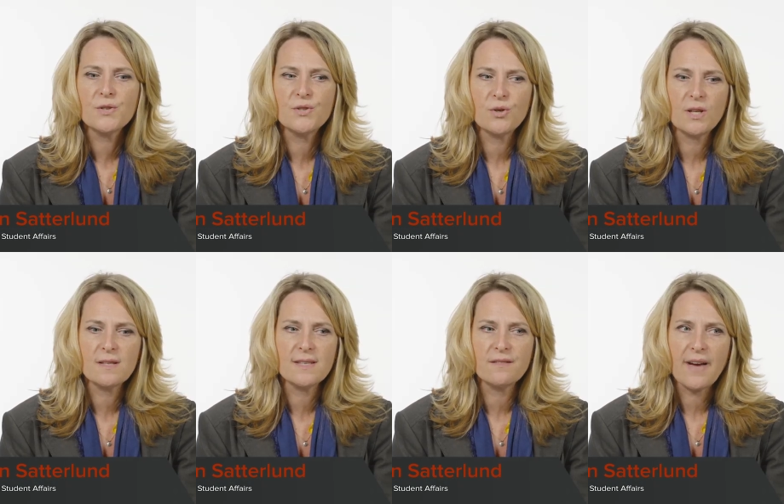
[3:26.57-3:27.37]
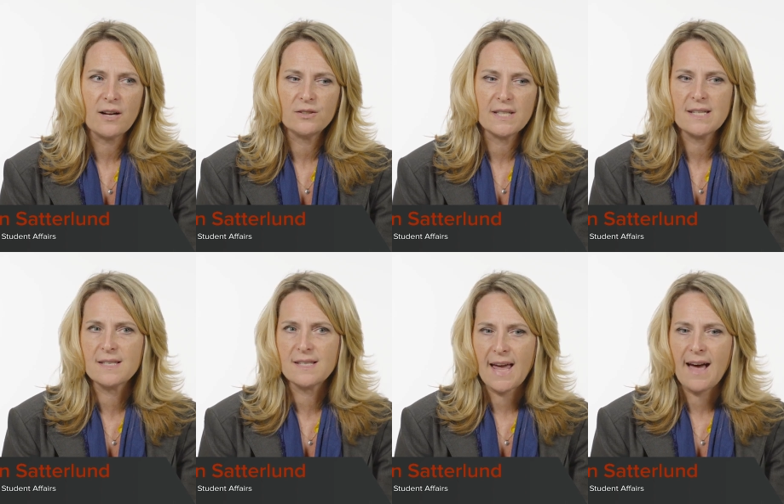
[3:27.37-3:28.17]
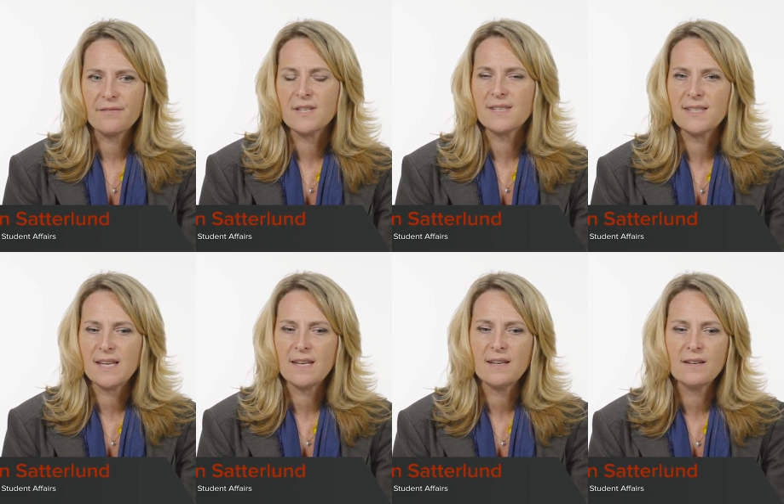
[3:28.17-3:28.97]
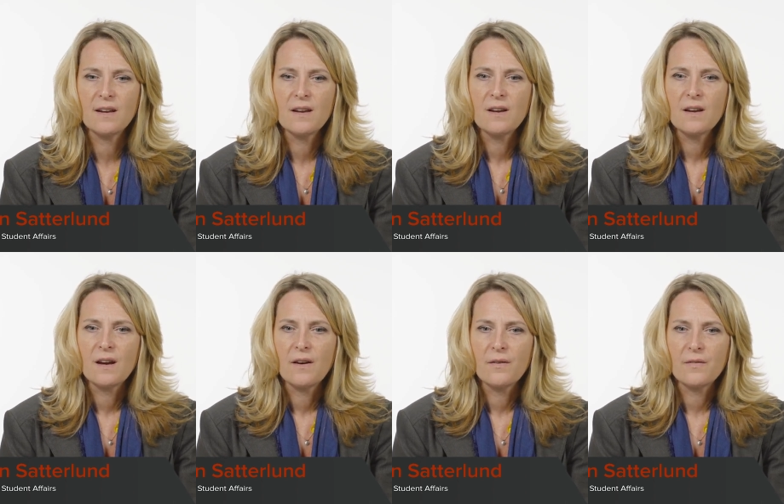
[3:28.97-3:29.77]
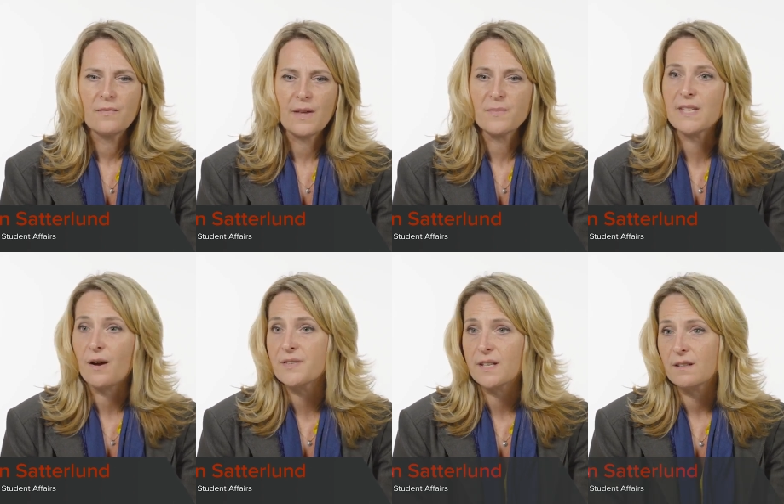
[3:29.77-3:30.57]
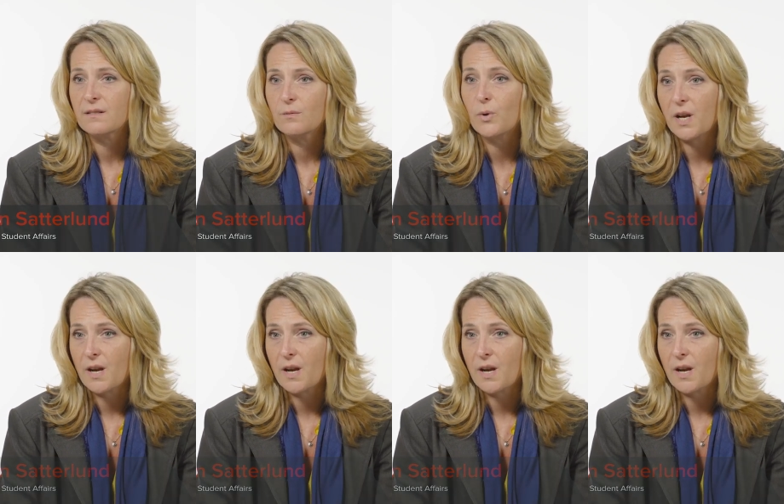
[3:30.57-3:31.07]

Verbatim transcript: students and faculty and staff to see themselves and one